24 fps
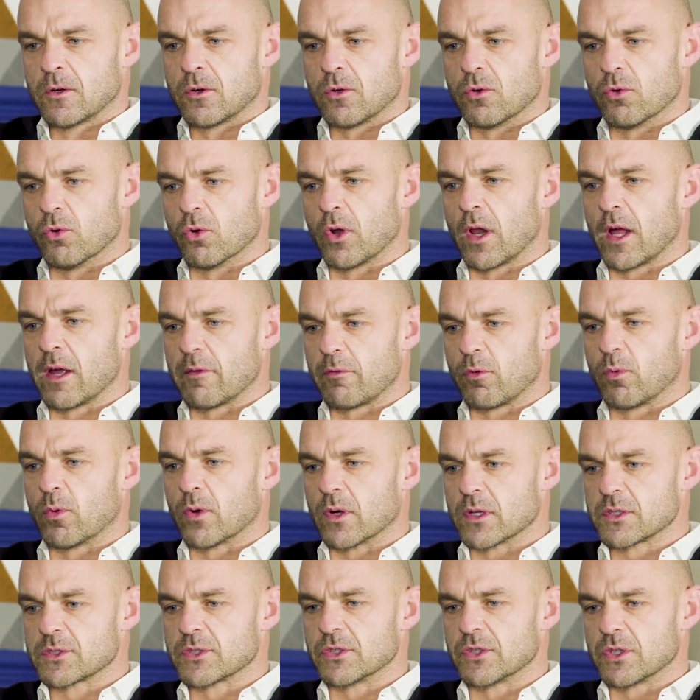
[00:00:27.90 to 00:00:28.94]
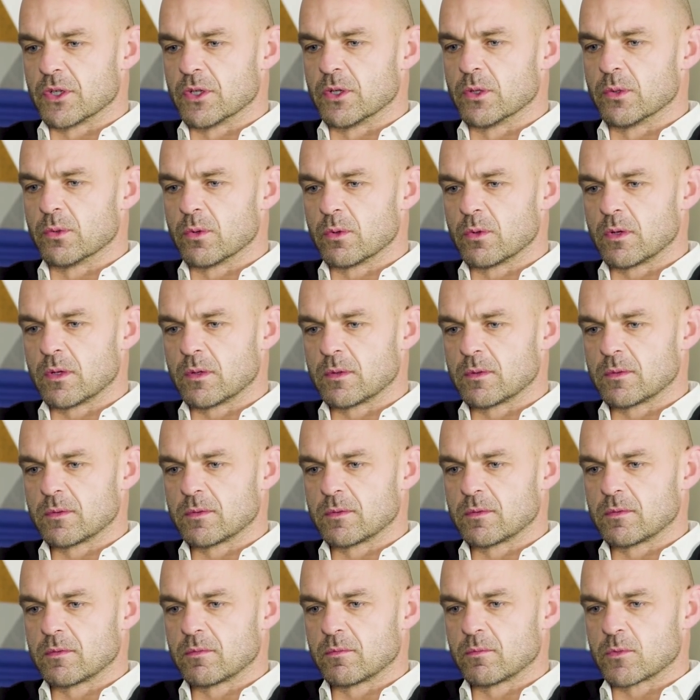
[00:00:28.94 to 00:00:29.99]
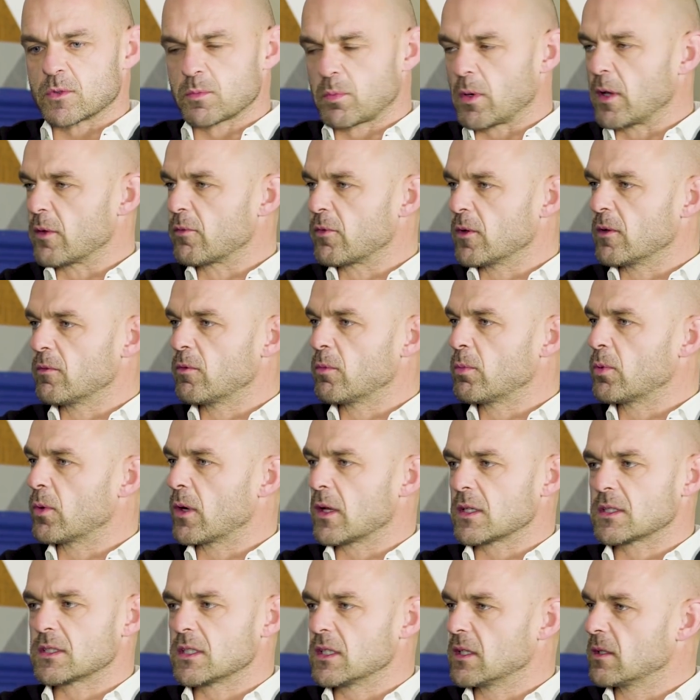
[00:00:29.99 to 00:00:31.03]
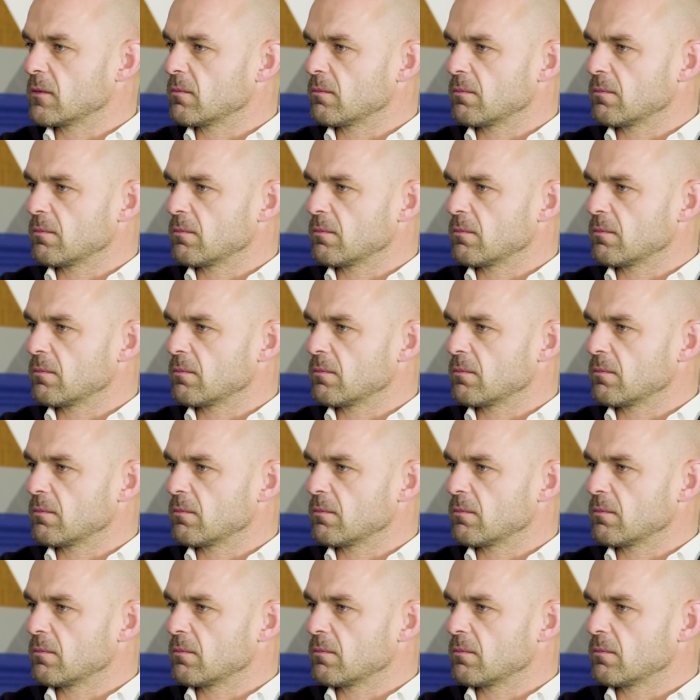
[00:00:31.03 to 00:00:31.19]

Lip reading: all I ever wanted to do was play for Liverpool. That's it.